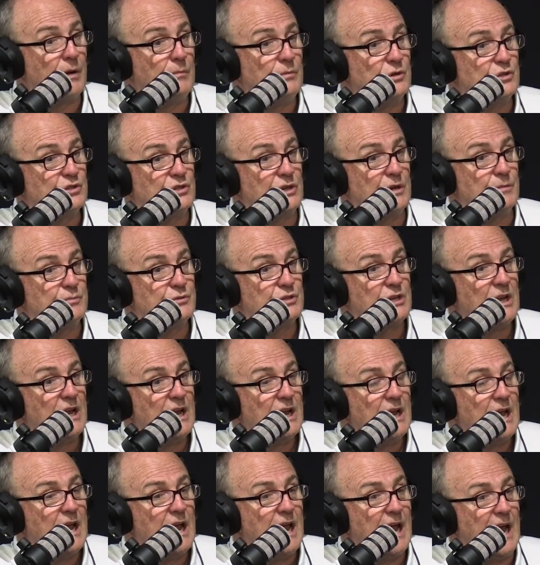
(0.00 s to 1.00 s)
premierships.
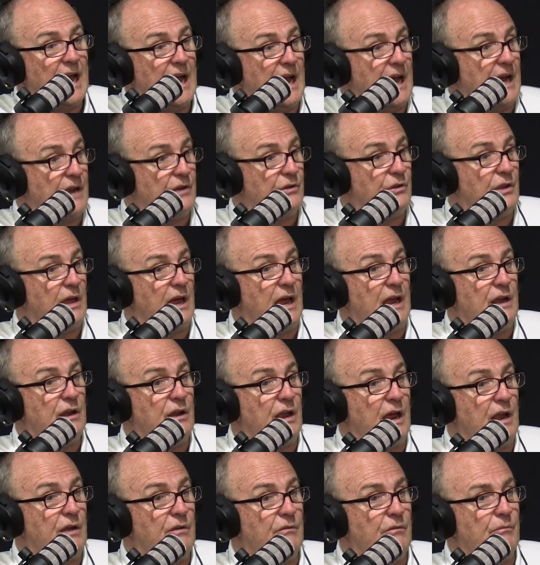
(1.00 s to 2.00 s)
And
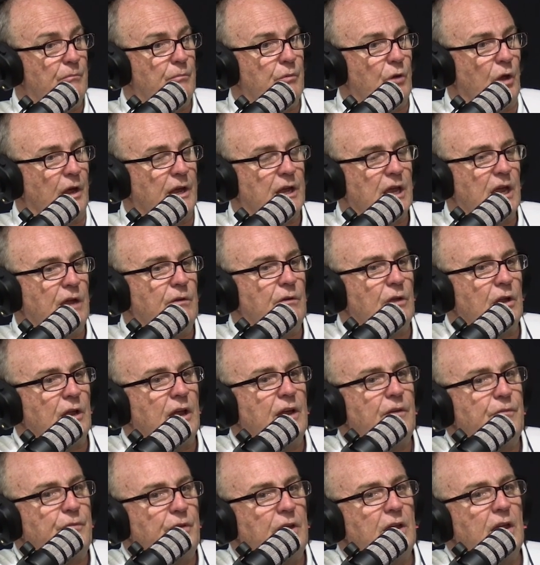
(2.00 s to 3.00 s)
like
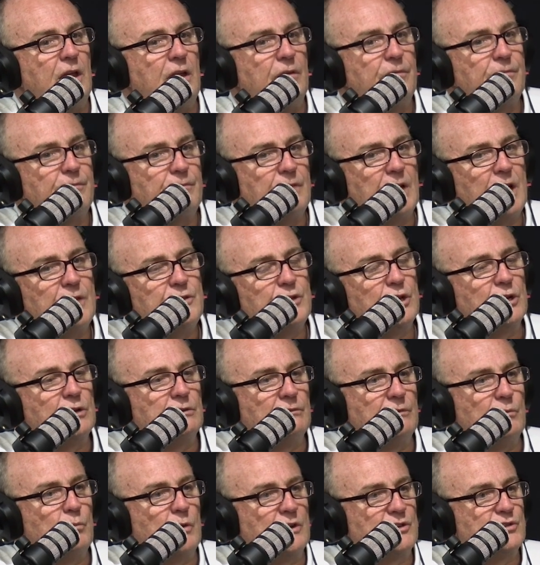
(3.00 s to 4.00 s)
if Nathan
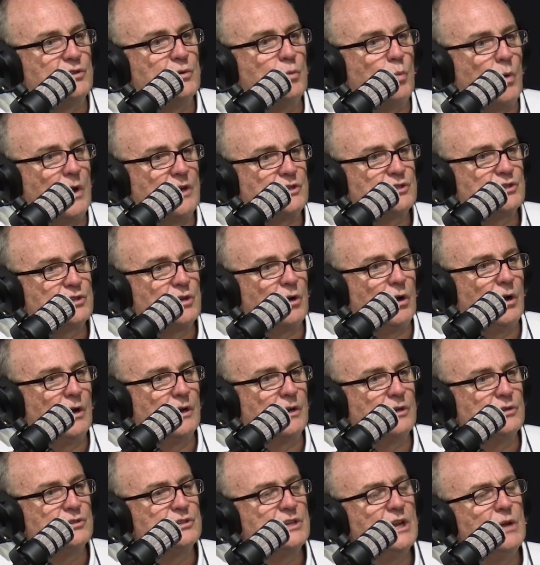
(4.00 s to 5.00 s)
Cleary went to the West
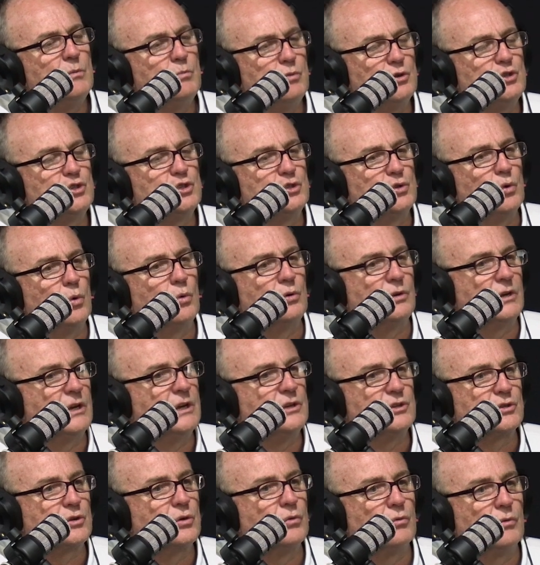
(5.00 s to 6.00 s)
Tigers, it would shorten
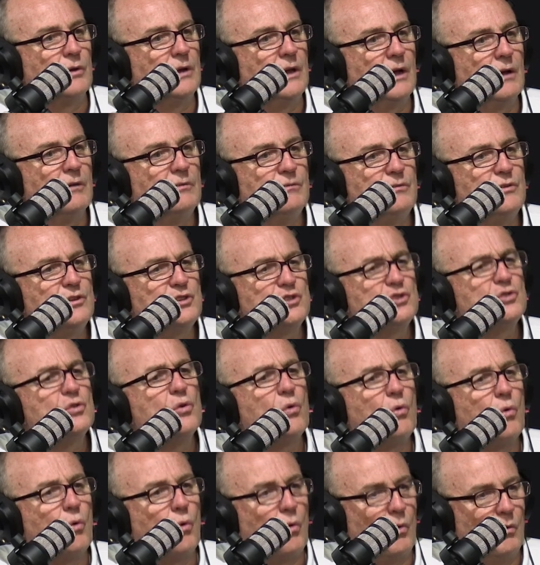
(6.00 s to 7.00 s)
his career for
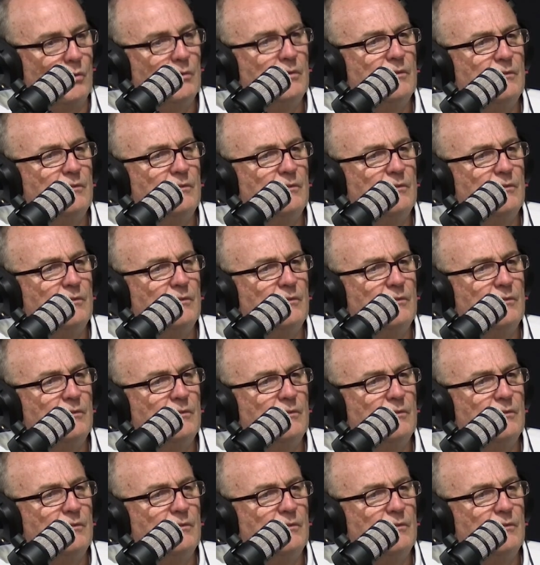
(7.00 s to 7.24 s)
sure.